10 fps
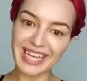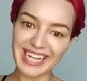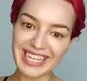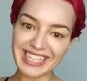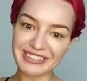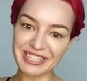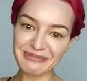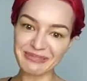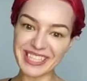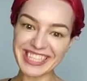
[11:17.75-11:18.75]
Hi there,
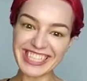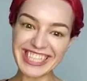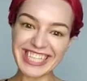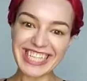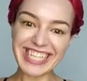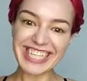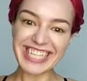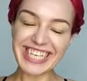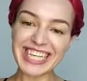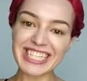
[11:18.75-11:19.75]
Fatma.
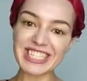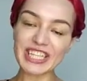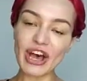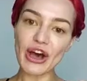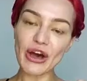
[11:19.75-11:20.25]
So